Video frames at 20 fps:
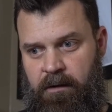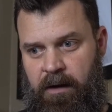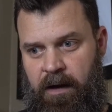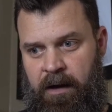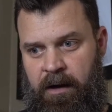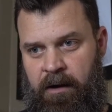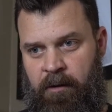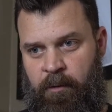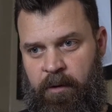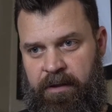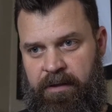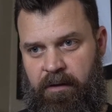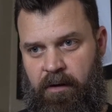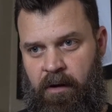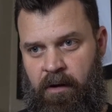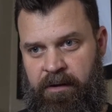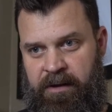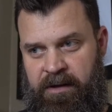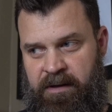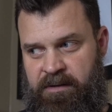with
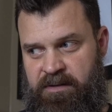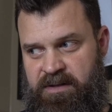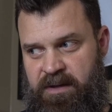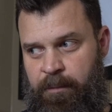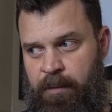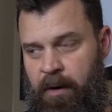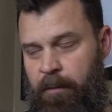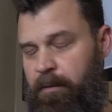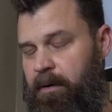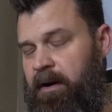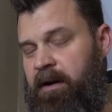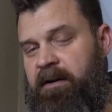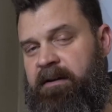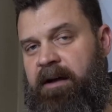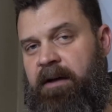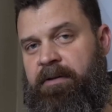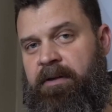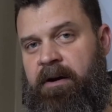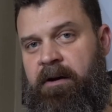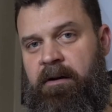all the subpar
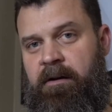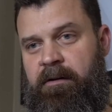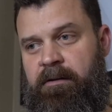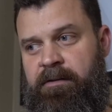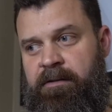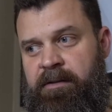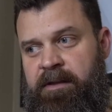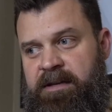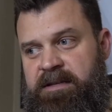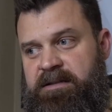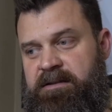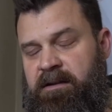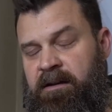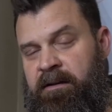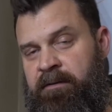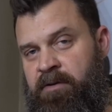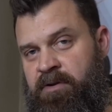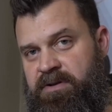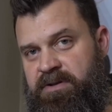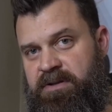product out there. This
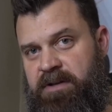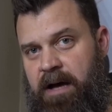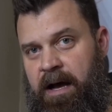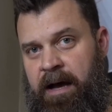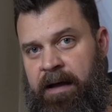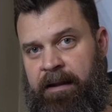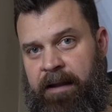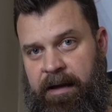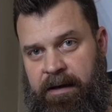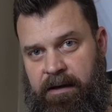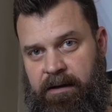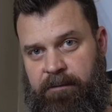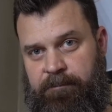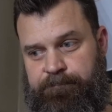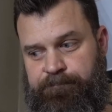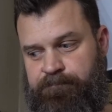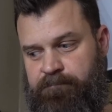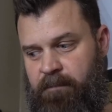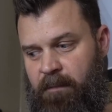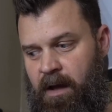delivers. I like it.
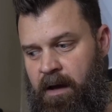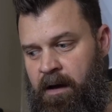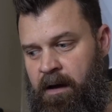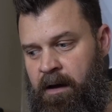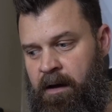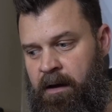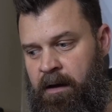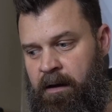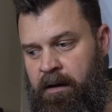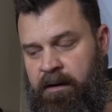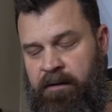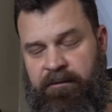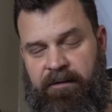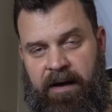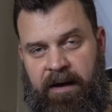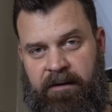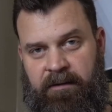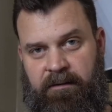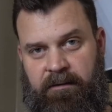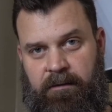In
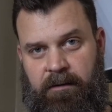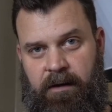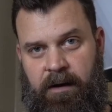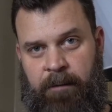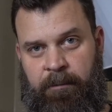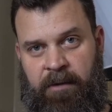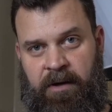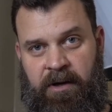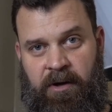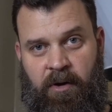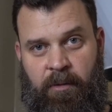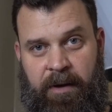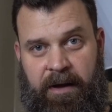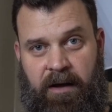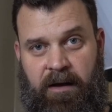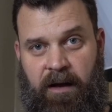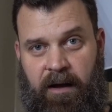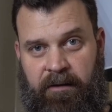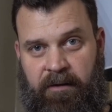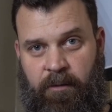fact, I'm gonna go
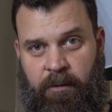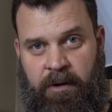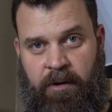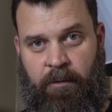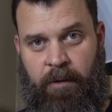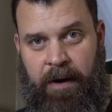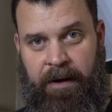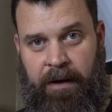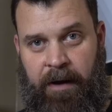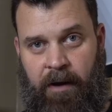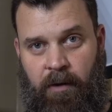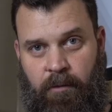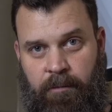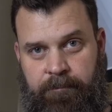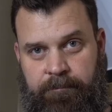make a cocktail with it right now.